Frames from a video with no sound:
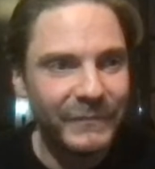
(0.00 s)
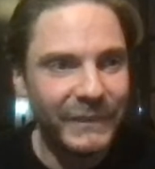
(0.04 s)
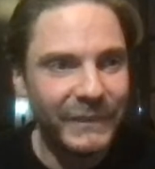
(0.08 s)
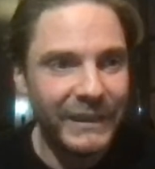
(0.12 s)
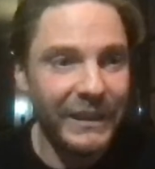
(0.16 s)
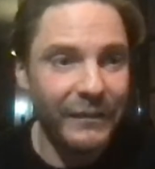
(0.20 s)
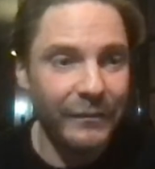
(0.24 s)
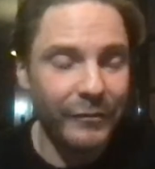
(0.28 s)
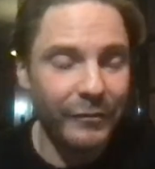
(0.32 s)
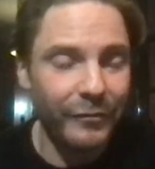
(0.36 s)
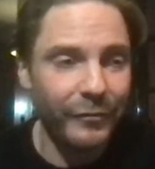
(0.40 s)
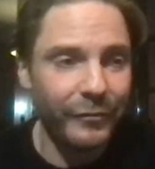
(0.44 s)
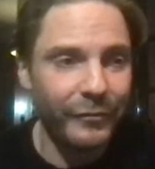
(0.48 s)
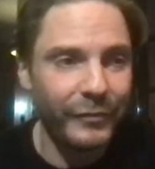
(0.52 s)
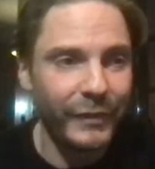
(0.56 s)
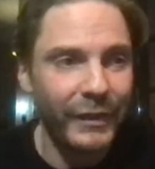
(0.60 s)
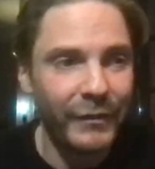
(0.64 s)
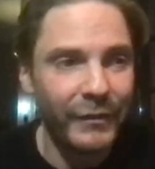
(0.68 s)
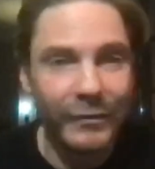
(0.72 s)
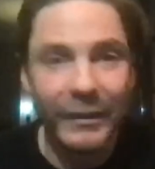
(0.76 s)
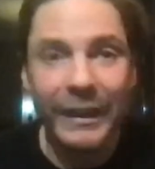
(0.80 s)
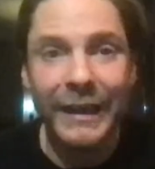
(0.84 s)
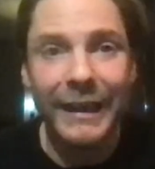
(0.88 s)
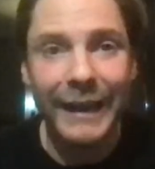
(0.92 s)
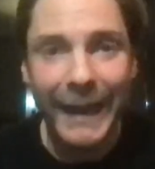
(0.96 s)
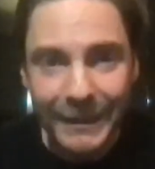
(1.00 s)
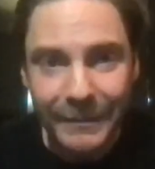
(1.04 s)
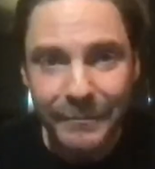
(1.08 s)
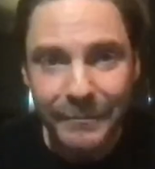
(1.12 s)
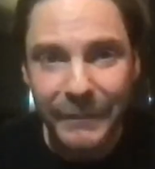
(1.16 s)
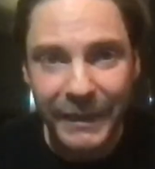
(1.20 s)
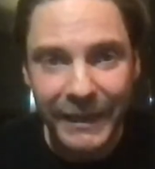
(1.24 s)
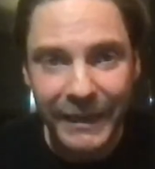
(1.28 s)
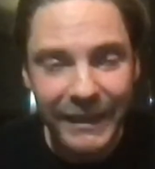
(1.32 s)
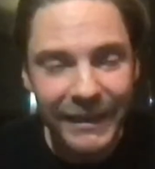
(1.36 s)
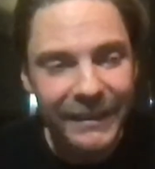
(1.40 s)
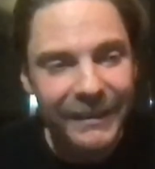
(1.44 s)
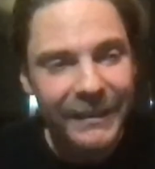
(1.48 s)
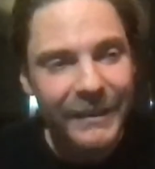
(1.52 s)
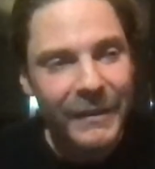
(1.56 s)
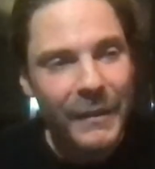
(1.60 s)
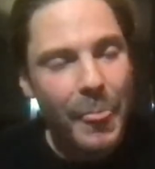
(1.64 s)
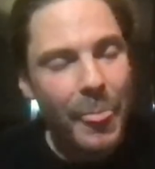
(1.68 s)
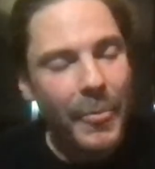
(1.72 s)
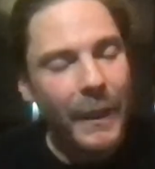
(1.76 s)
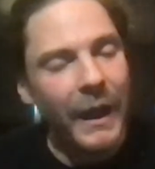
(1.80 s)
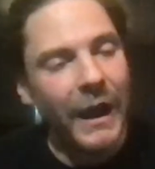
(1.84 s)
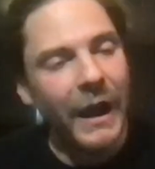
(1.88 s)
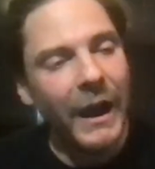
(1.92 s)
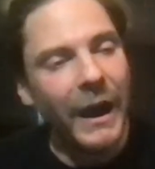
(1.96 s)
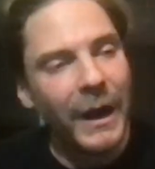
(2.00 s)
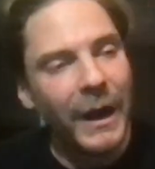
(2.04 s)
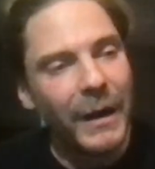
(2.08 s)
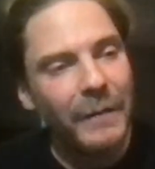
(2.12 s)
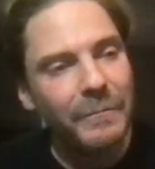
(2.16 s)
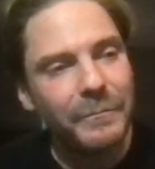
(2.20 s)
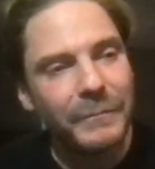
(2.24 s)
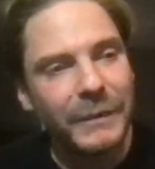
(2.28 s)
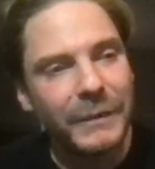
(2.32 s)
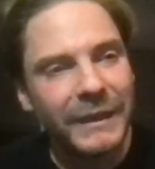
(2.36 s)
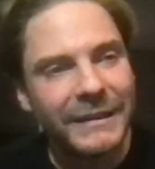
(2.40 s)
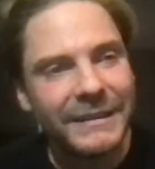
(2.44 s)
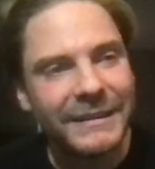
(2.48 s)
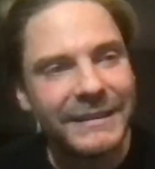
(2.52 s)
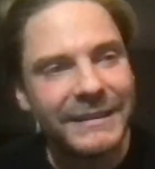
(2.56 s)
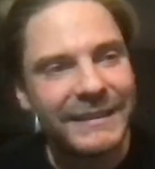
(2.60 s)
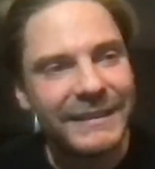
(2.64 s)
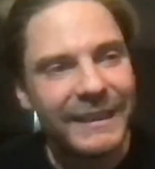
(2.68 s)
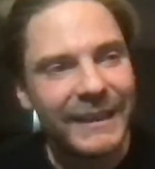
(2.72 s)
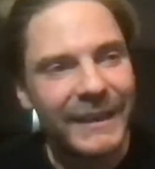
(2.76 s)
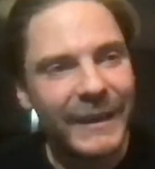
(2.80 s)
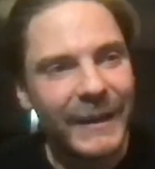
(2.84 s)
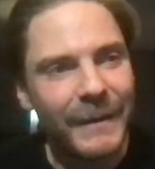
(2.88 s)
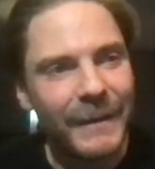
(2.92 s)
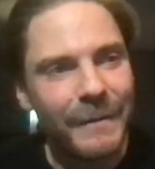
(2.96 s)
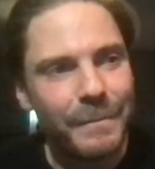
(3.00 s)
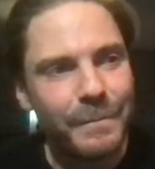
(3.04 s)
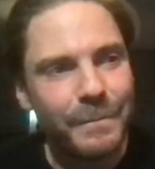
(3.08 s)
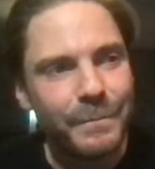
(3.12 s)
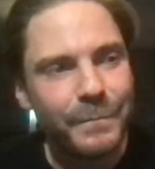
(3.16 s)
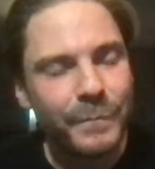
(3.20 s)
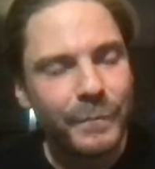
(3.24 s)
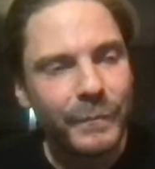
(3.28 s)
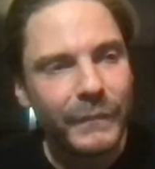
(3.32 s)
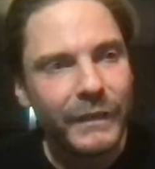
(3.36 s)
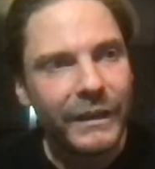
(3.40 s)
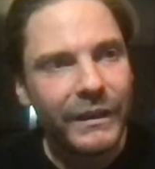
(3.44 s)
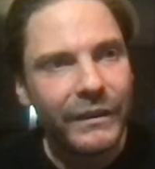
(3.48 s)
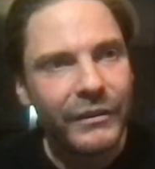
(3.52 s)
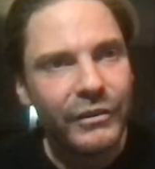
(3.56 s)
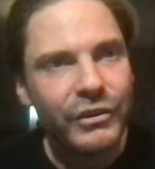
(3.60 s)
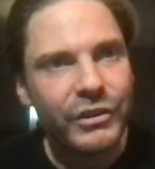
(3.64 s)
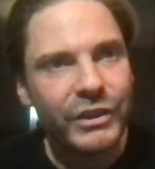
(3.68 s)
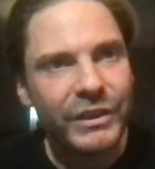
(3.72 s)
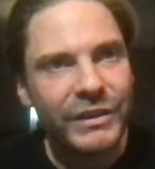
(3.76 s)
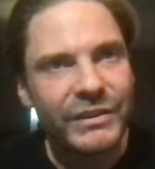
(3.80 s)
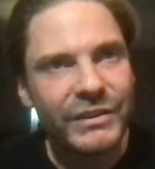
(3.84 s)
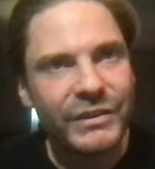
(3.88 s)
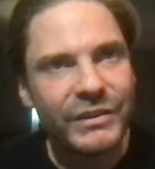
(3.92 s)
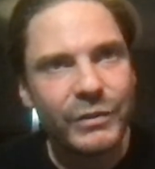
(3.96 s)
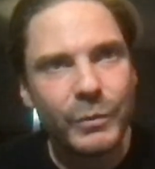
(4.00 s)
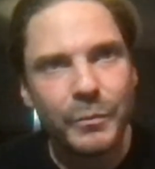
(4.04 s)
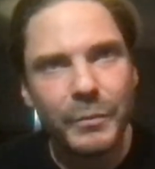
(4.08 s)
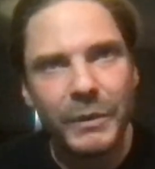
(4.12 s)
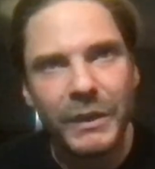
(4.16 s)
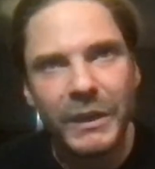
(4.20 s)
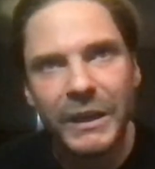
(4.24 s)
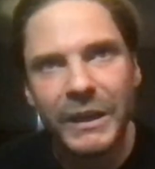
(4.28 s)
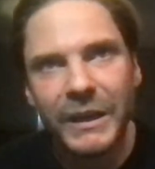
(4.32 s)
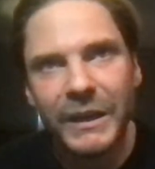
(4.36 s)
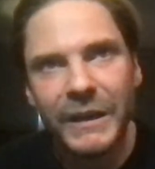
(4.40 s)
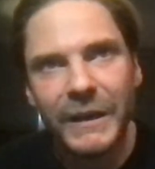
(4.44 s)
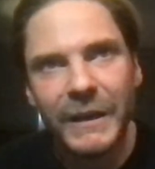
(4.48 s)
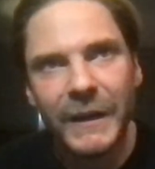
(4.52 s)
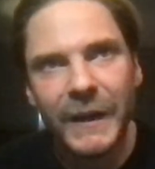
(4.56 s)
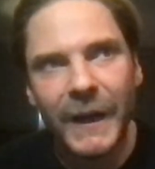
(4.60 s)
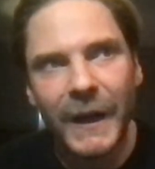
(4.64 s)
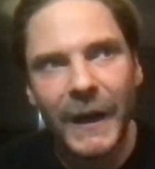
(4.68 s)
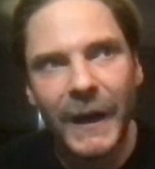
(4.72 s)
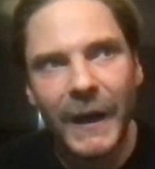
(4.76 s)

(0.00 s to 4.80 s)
if they let me, but just to be